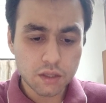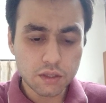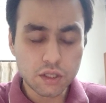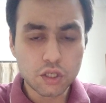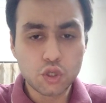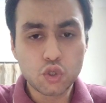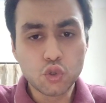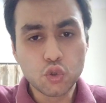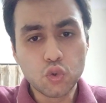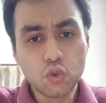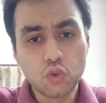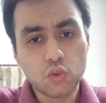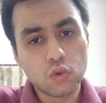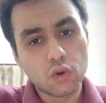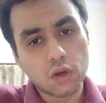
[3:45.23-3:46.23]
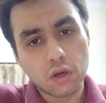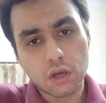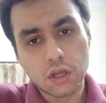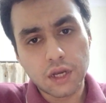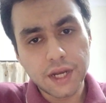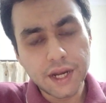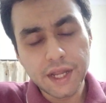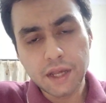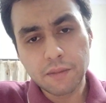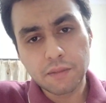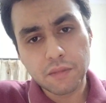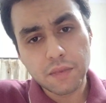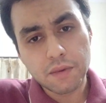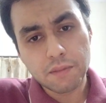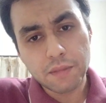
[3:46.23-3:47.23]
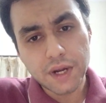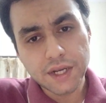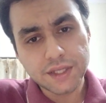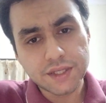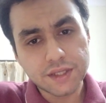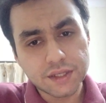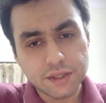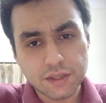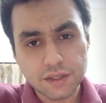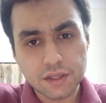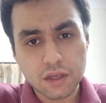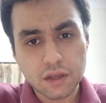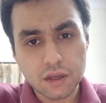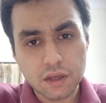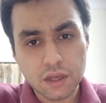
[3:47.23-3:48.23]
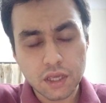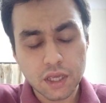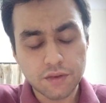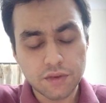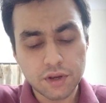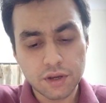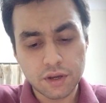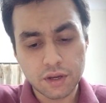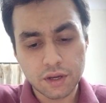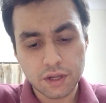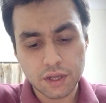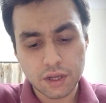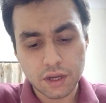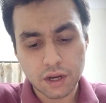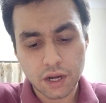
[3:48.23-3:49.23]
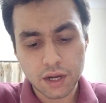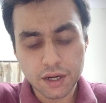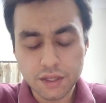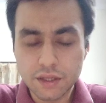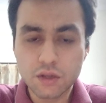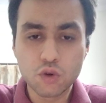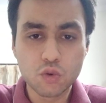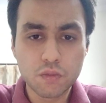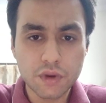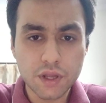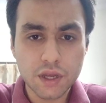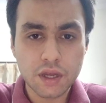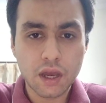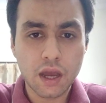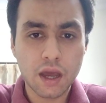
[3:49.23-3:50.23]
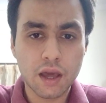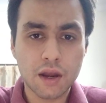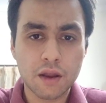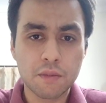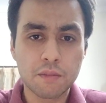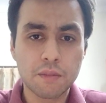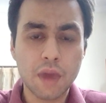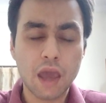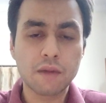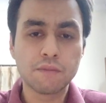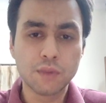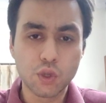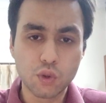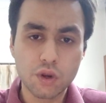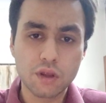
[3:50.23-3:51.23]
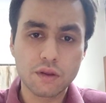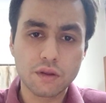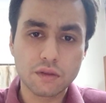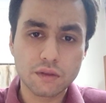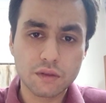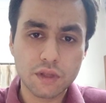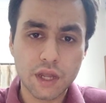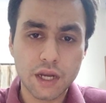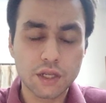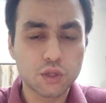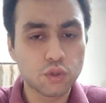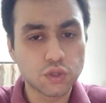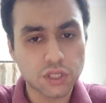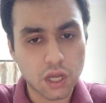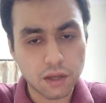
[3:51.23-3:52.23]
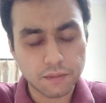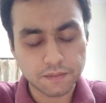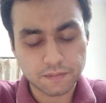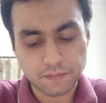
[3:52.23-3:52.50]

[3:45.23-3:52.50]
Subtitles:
The two leading medicines given under the rubric are Magmure and Thuja.